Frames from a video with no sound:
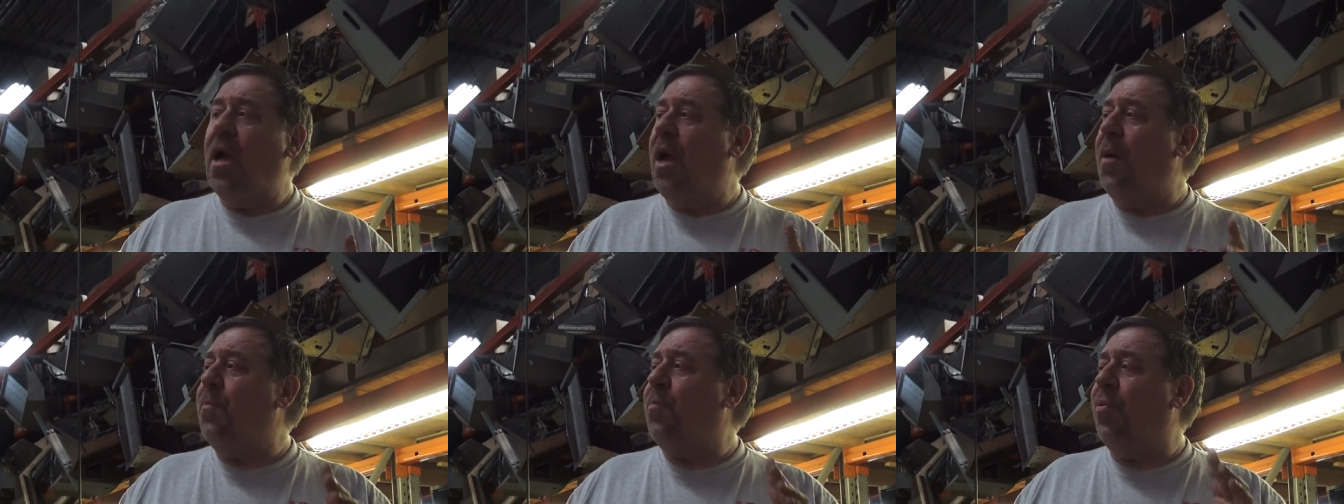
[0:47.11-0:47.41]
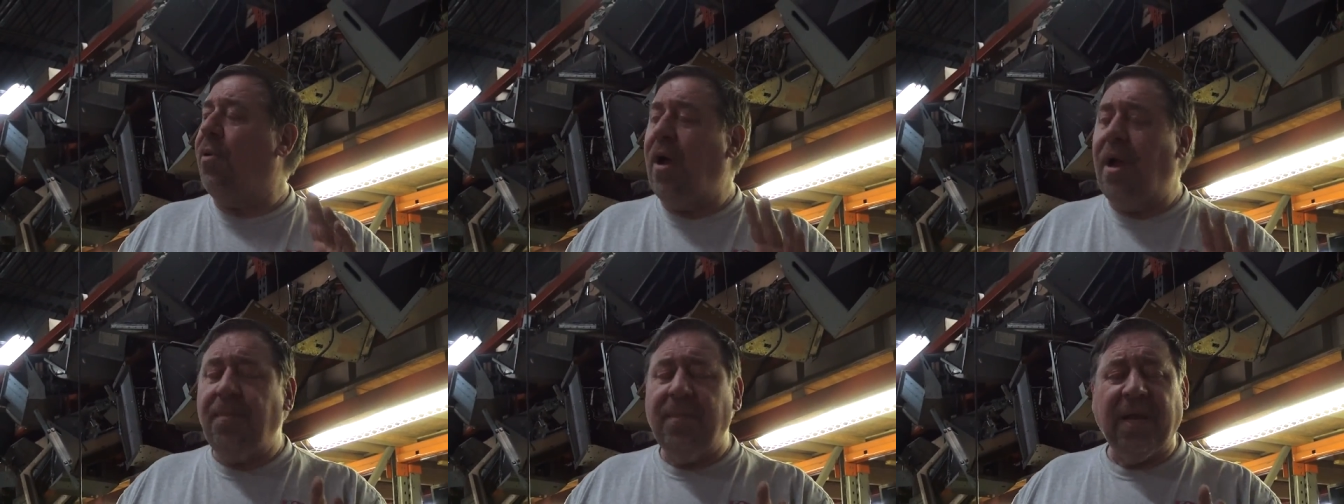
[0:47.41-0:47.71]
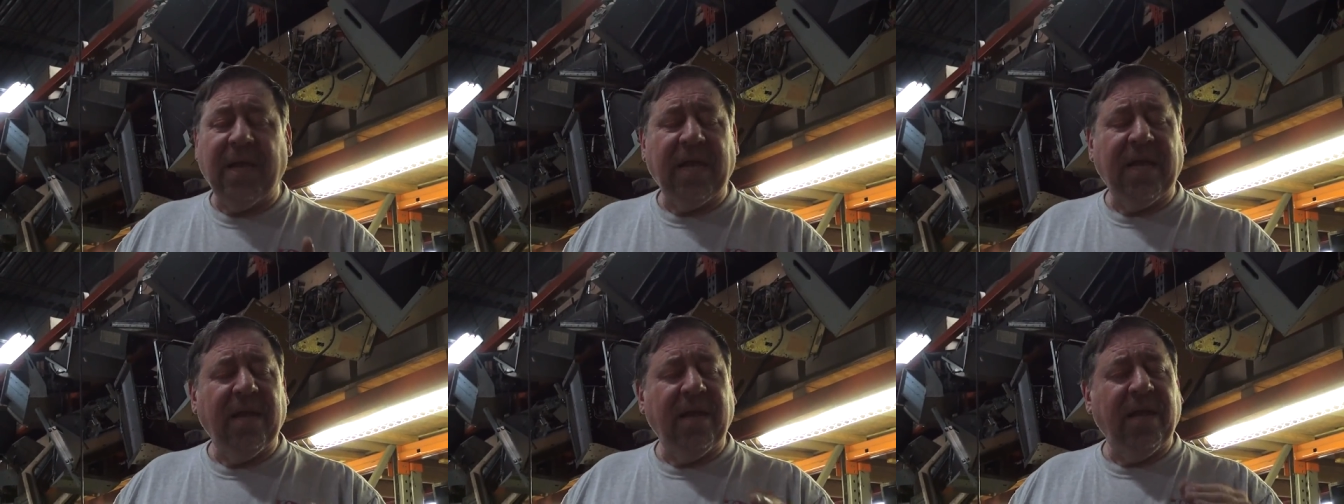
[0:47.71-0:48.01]
A
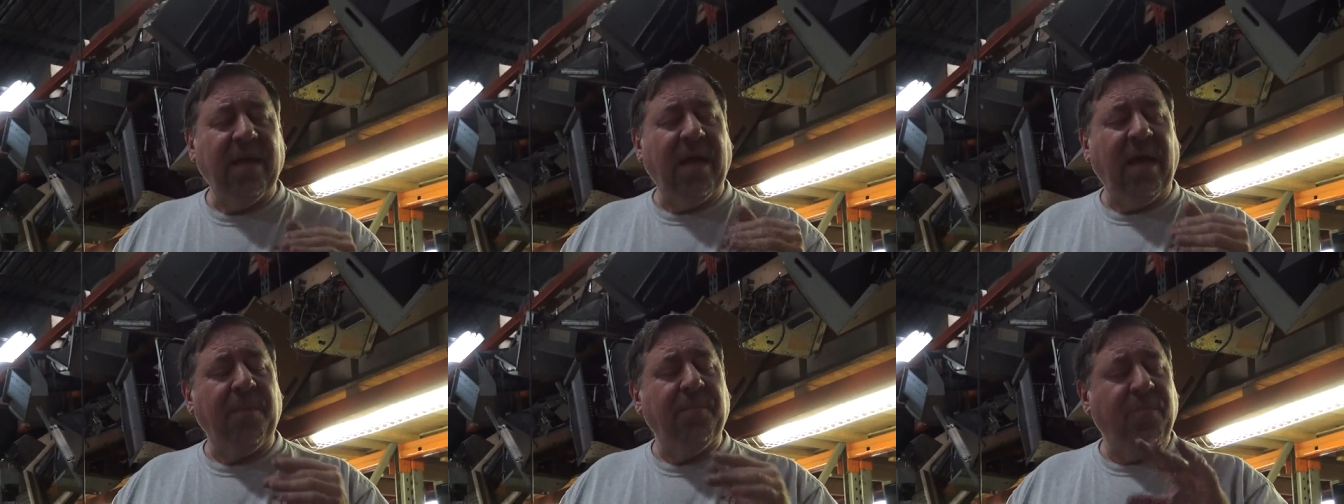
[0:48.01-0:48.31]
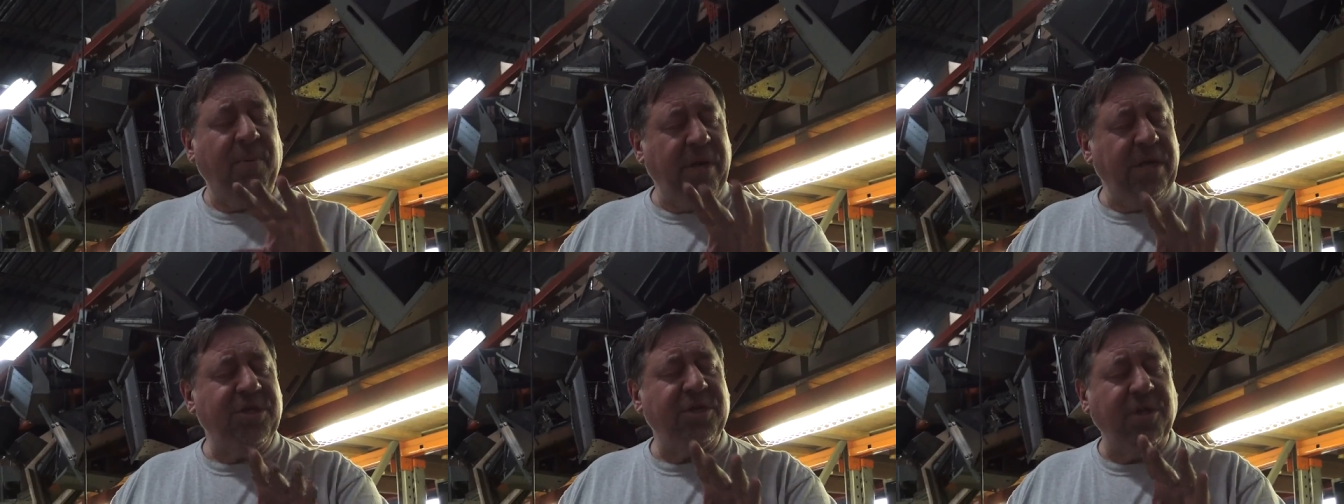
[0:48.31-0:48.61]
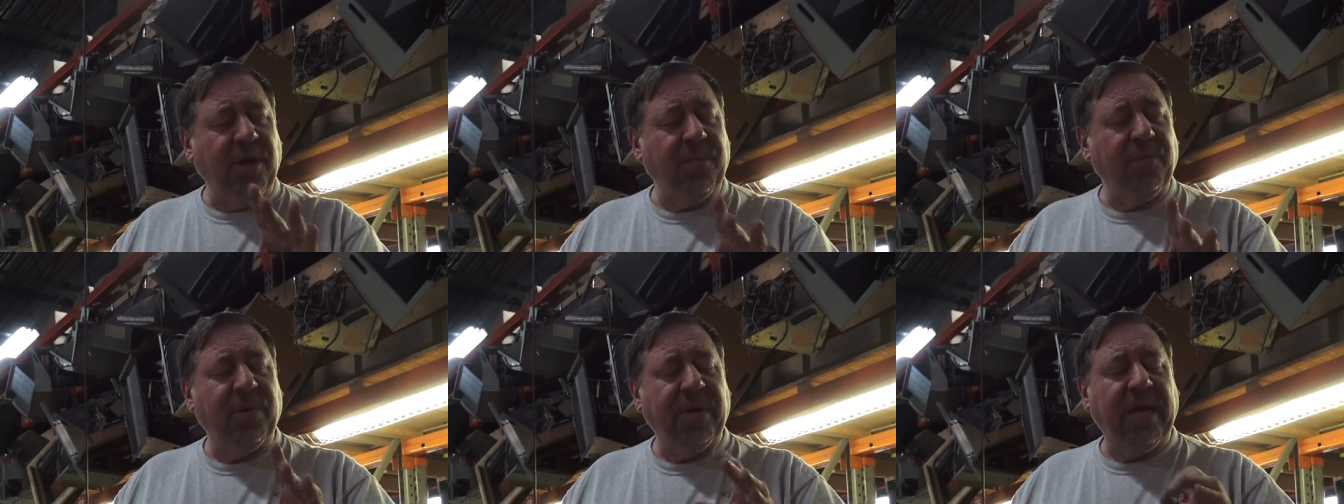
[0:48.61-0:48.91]
Promnik, I'm pretty
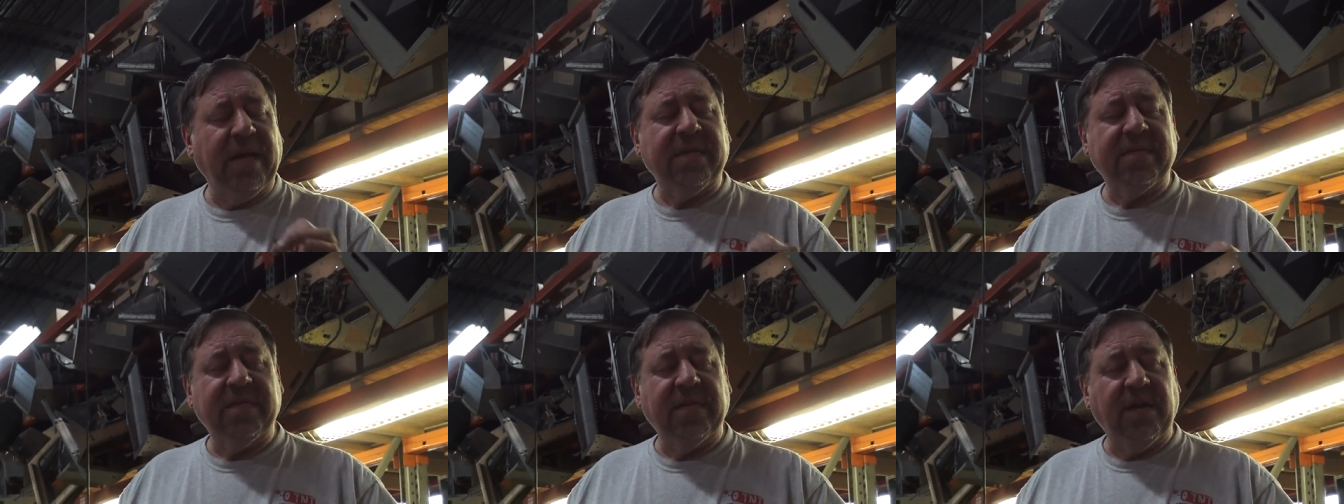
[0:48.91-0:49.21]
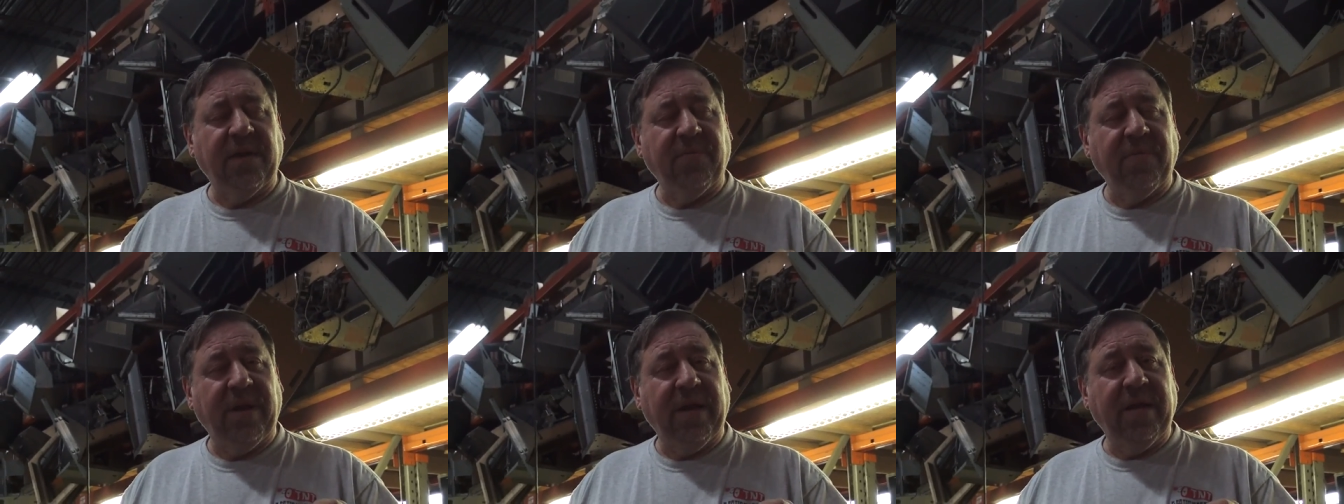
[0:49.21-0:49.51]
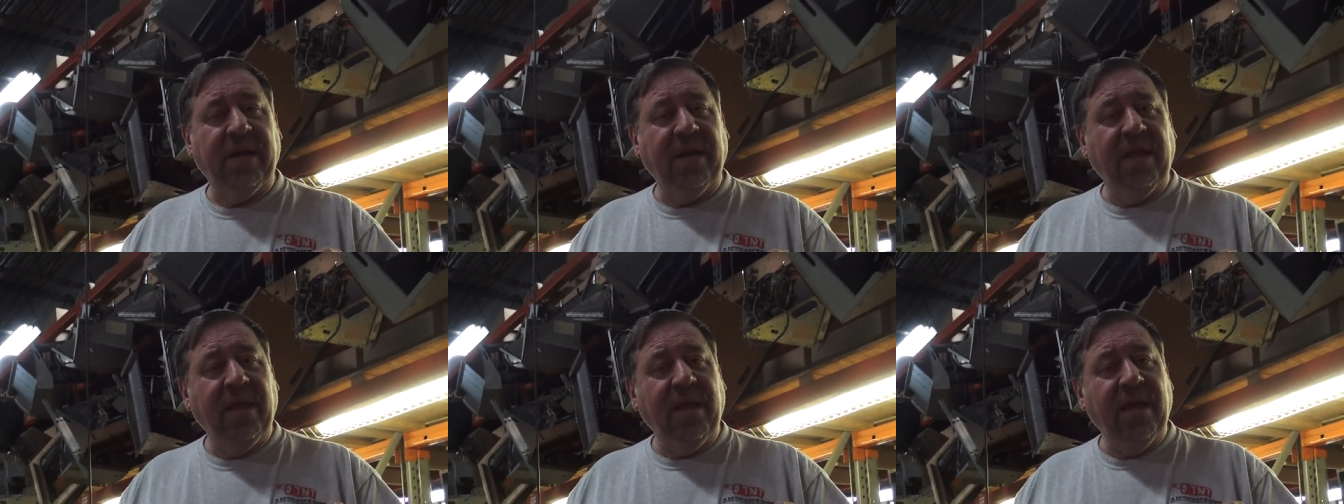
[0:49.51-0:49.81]
sure I'm pronouncing that right,